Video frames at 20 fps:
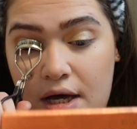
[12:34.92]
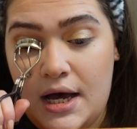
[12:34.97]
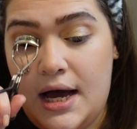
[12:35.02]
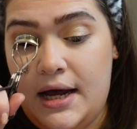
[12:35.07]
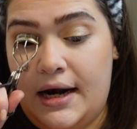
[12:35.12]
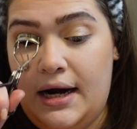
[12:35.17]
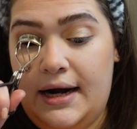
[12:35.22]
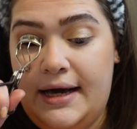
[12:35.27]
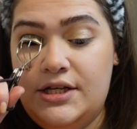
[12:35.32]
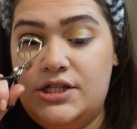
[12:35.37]
And
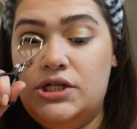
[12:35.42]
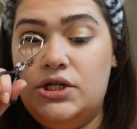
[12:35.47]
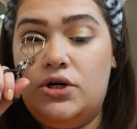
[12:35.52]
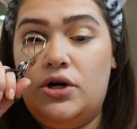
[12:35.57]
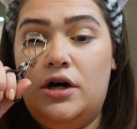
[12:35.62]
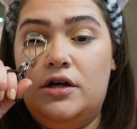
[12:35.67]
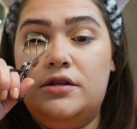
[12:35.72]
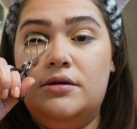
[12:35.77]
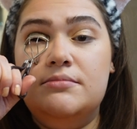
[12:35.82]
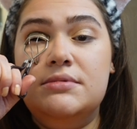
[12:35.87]
I like to
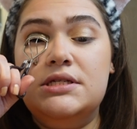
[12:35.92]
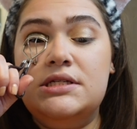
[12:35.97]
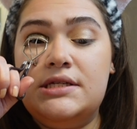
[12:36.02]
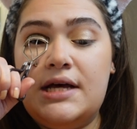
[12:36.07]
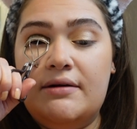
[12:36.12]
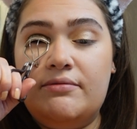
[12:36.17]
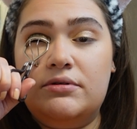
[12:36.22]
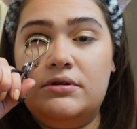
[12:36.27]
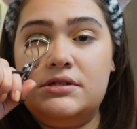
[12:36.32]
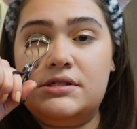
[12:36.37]
curl them
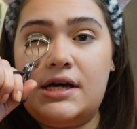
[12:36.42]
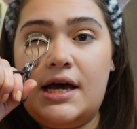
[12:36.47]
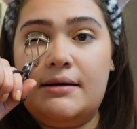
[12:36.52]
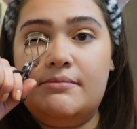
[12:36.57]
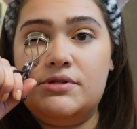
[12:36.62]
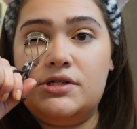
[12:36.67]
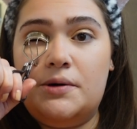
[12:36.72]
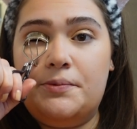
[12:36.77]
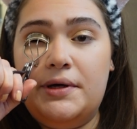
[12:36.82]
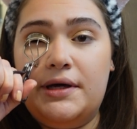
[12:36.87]
several
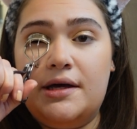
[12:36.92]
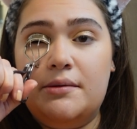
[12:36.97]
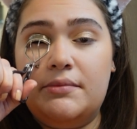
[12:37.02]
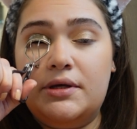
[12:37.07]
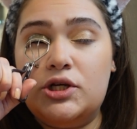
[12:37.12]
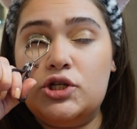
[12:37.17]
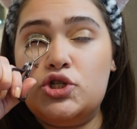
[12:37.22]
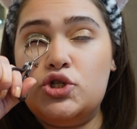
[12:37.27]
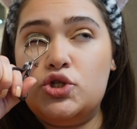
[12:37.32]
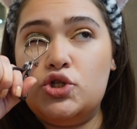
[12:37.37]
times so it can
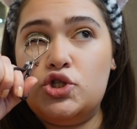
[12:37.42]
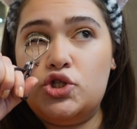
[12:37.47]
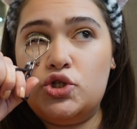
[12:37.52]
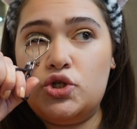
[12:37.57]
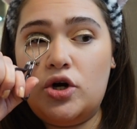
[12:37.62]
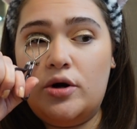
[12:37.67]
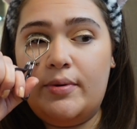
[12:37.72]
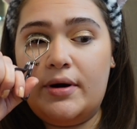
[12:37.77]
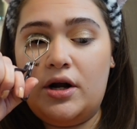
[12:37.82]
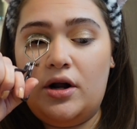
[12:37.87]
be
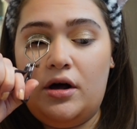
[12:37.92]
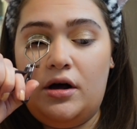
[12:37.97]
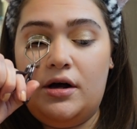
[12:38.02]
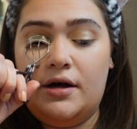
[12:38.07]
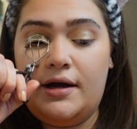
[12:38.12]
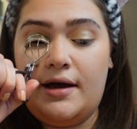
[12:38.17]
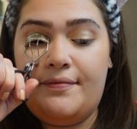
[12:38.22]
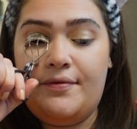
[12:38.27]
super long.